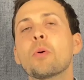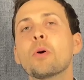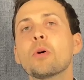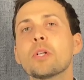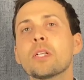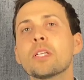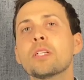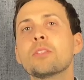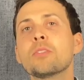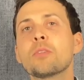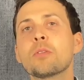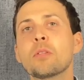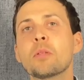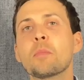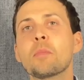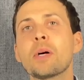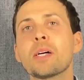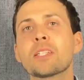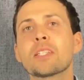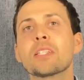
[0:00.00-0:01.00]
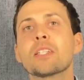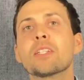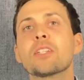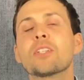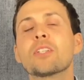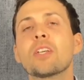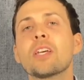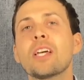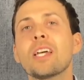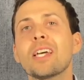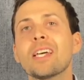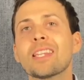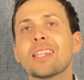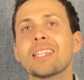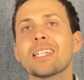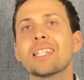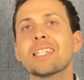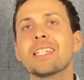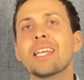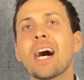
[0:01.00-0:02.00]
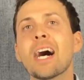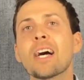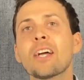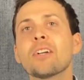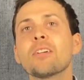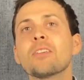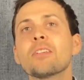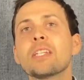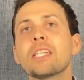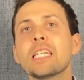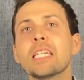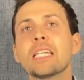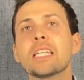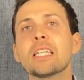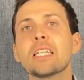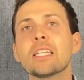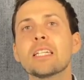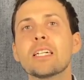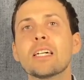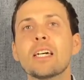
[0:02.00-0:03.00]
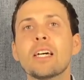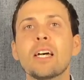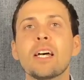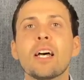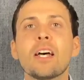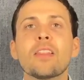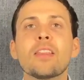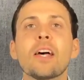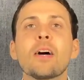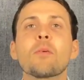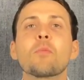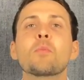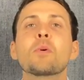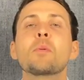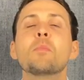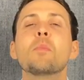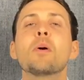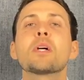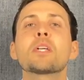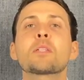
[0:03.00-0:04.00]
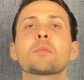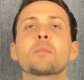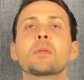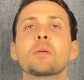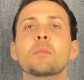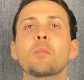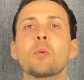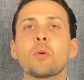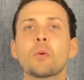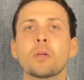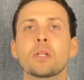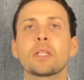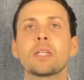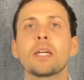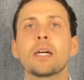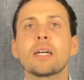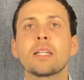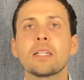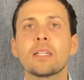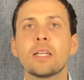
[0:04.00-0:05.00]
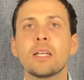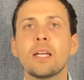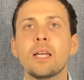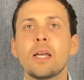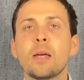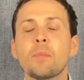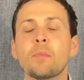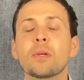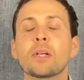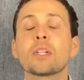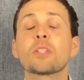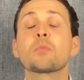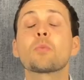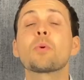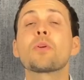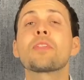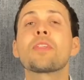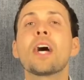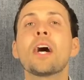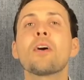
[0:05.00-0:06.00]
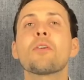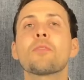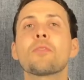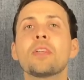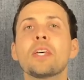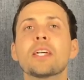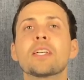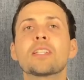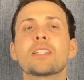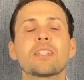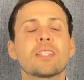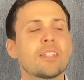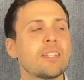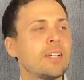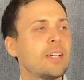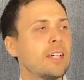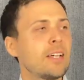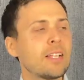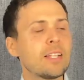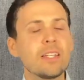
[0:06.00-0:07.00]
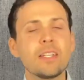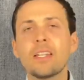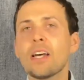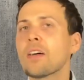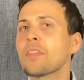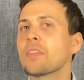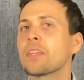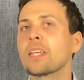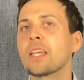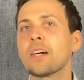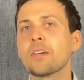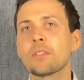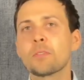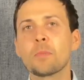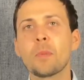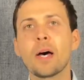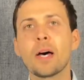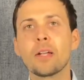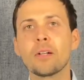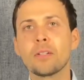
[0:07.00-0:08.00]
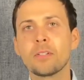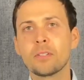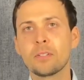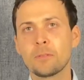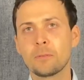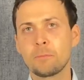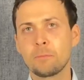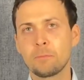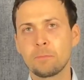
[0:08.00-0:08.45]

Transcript: put into the message the dire need that we must be born again. Because without this, nothing else matters.